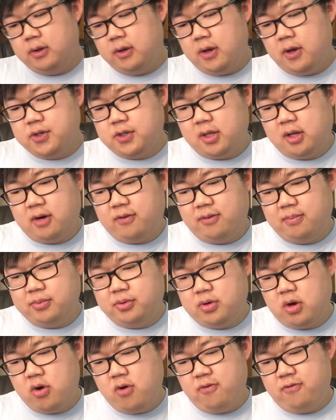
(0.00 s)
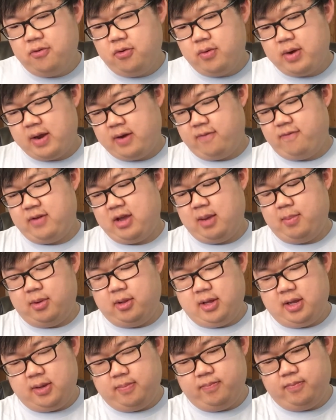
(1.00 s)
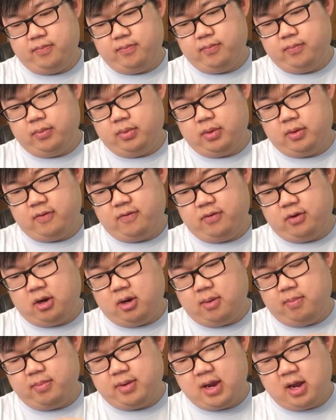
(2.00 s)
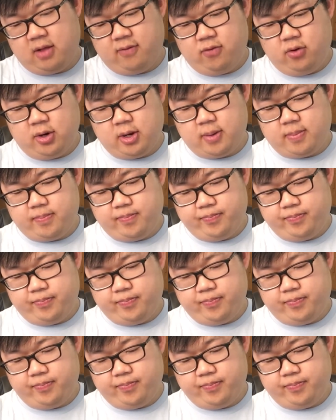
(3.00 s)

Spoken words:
Here's a letter from Tofu and Family from California.